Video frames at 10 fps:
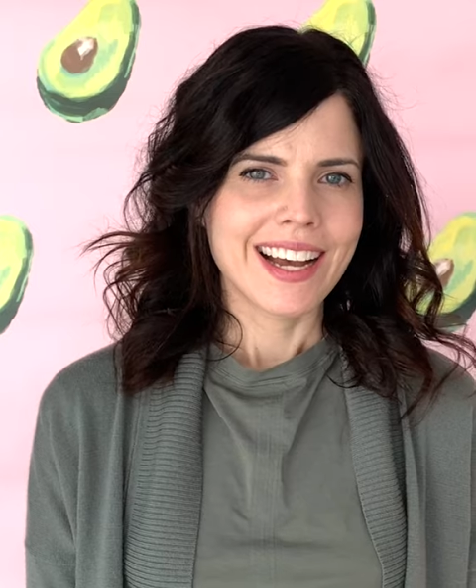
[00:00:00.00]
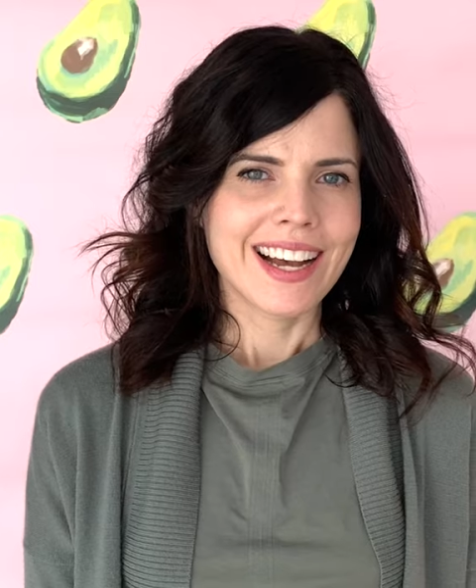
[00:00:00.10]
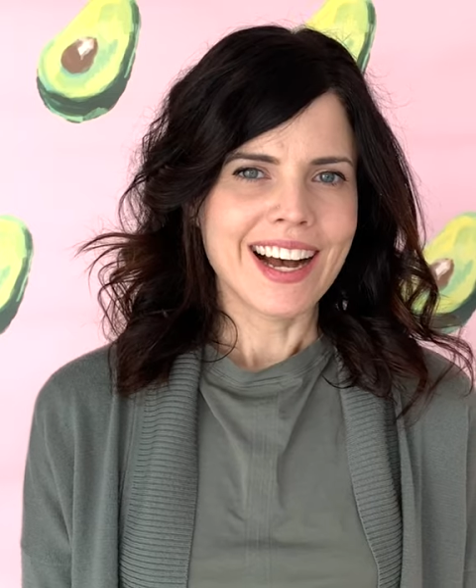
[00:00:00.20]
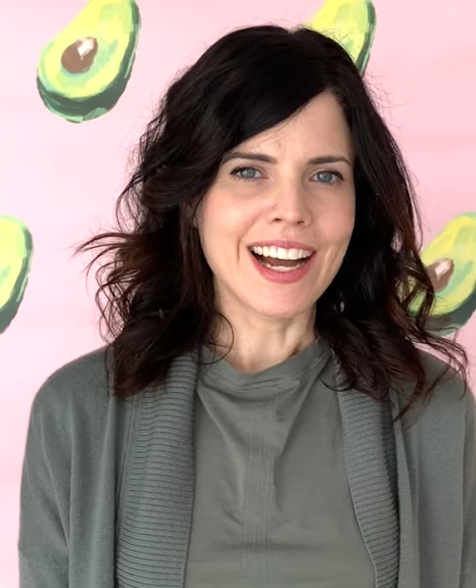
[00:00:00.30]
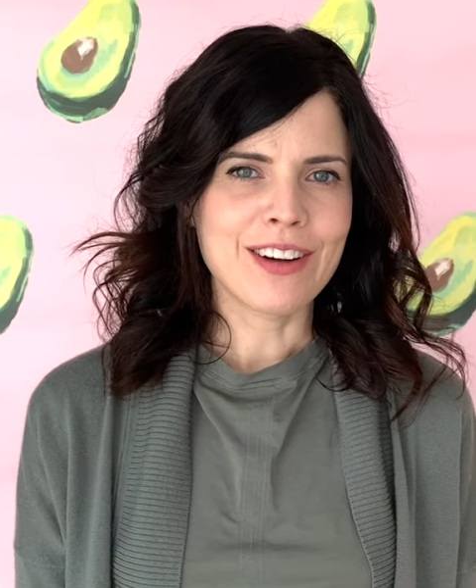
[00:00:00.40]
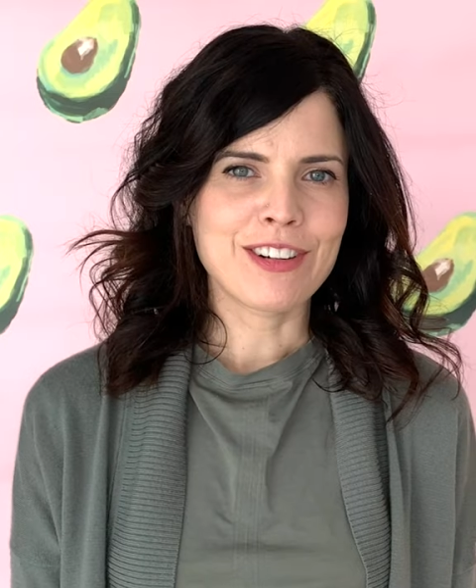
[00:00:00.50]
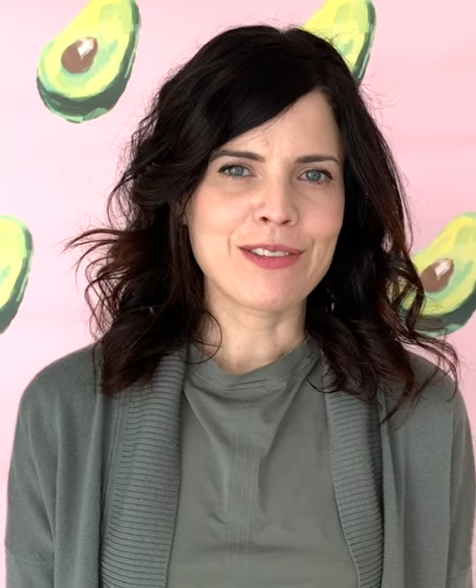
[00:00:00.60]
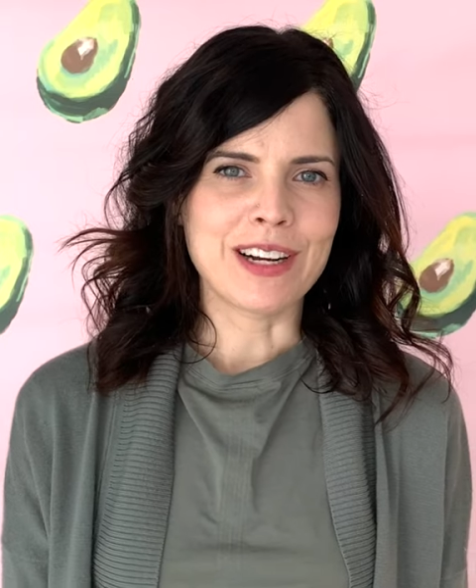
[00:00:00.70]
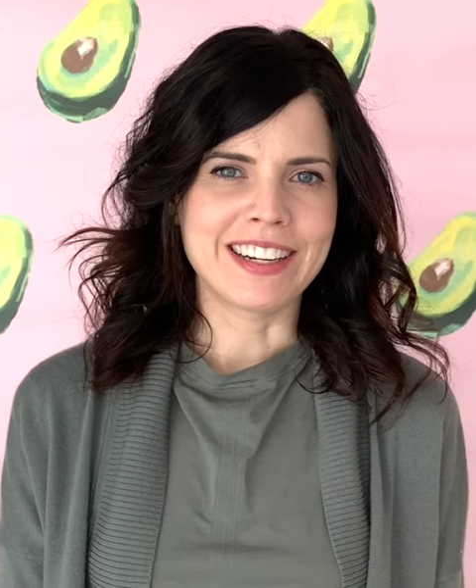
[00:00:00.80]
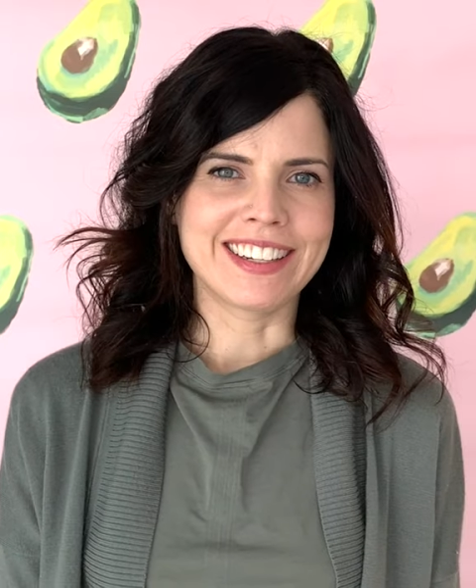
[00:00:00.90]
Hi
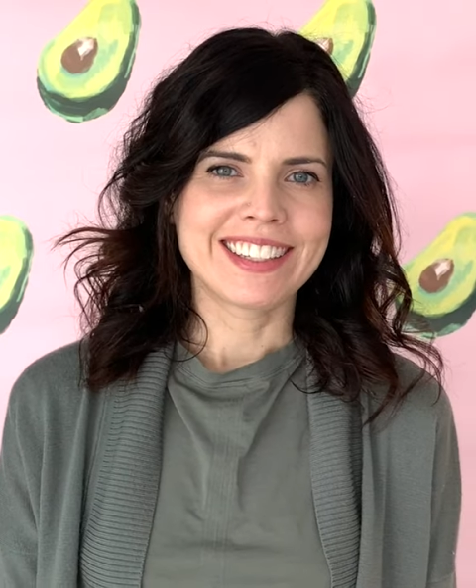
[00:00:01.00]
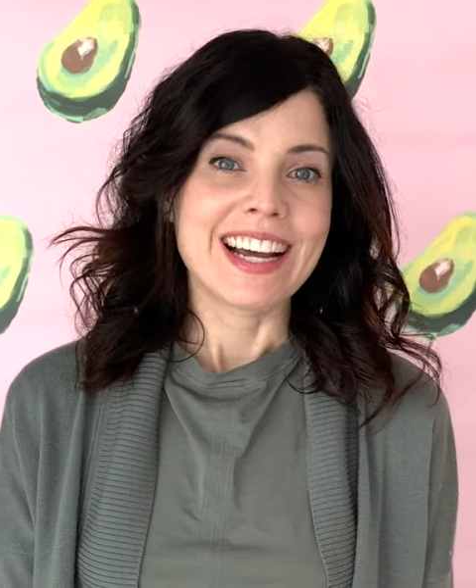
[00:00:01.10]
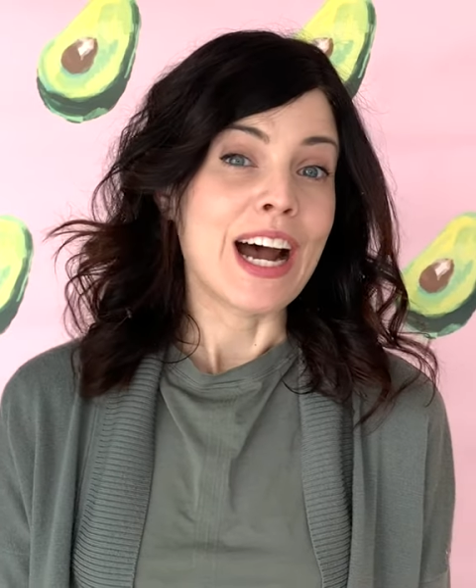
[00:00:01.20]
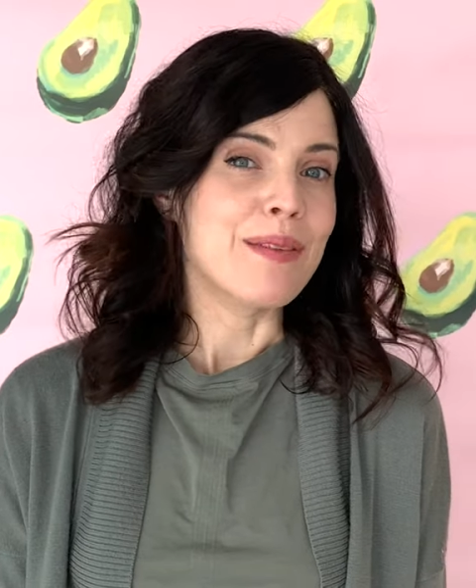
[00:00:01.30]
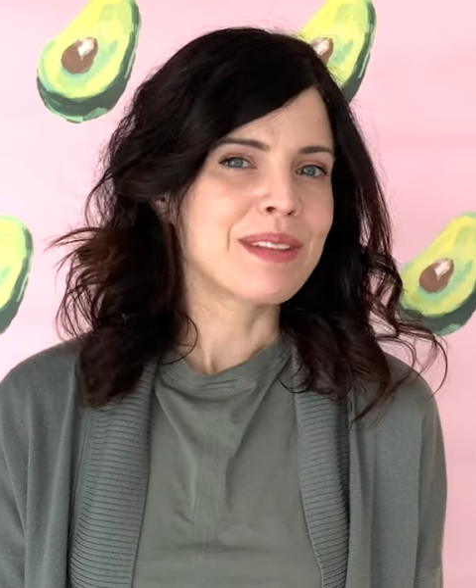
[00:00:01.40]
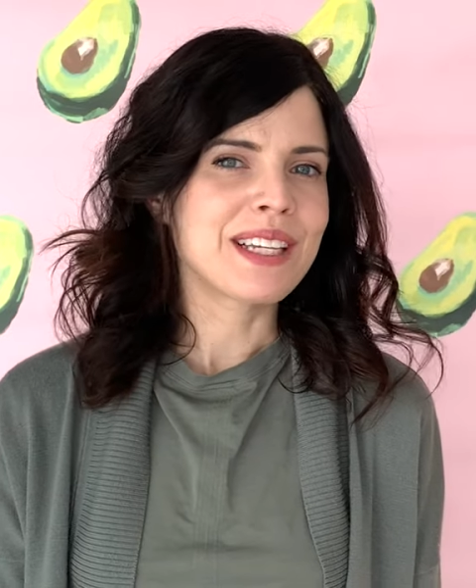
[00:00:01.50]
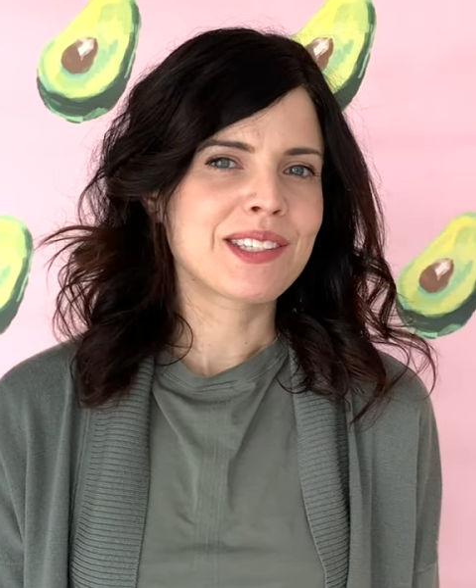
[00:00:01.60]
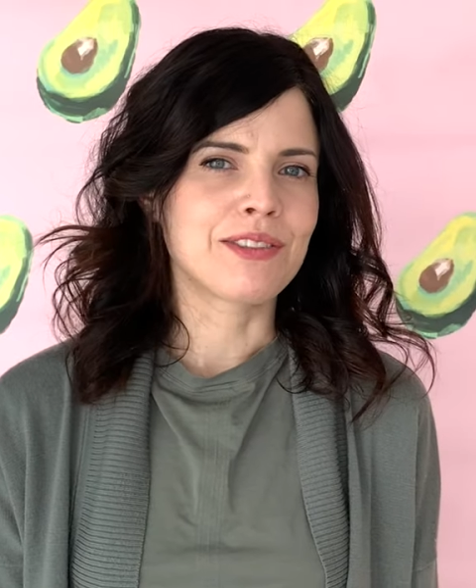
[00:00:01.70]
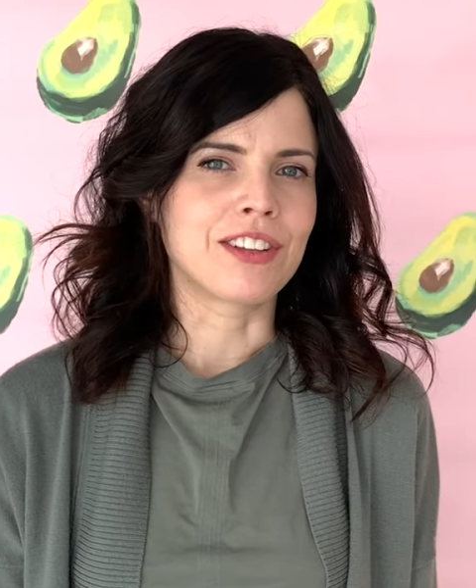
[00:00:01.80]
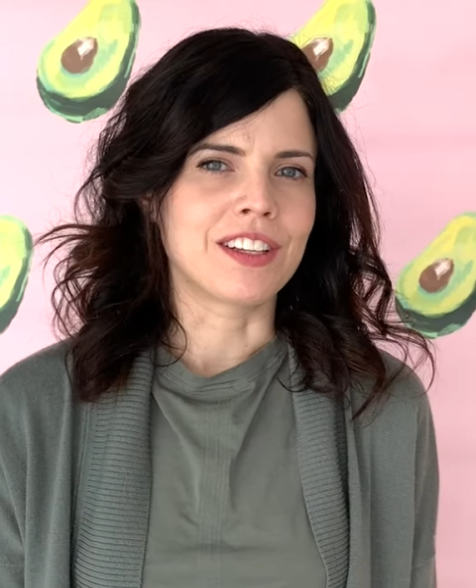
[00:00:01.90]
everyone, I'm Lisa
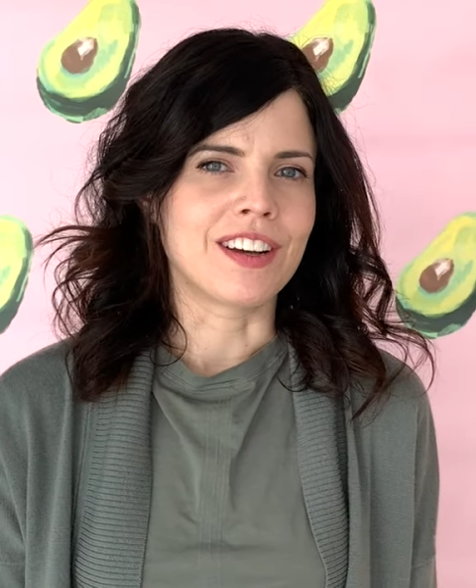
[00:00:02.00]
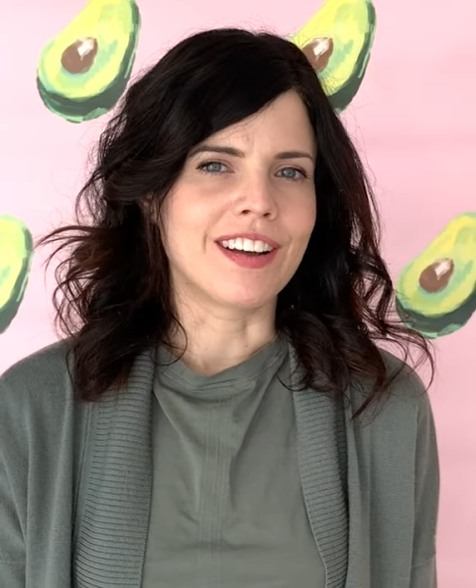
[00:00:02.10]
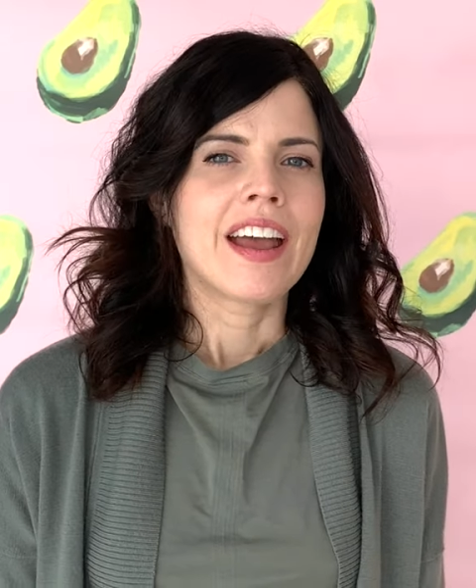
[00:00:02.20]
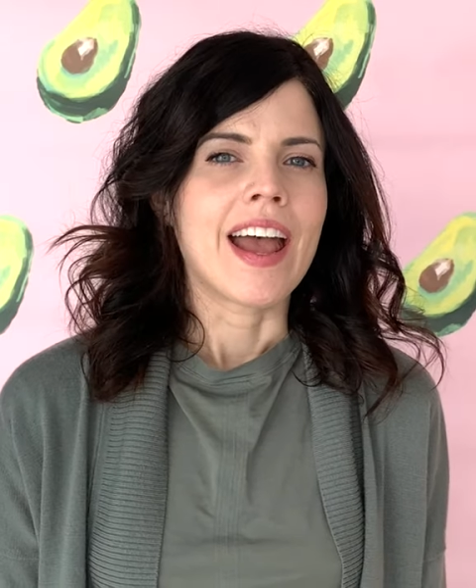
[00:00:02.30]
Filion,